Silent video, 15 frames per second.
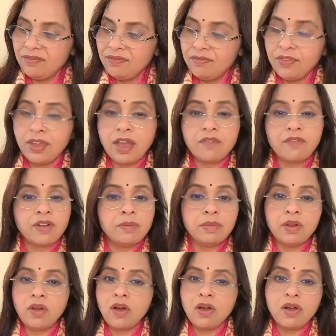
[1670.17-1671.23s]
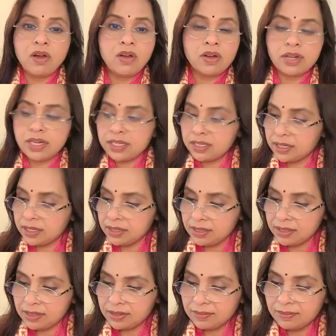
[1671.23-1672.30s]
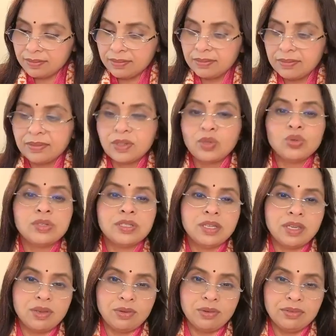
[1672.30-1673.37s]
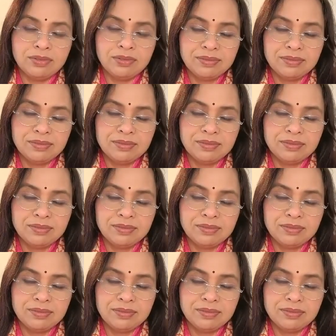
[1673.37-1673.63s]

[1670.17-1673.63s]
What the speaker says: We have come a long distance to see you.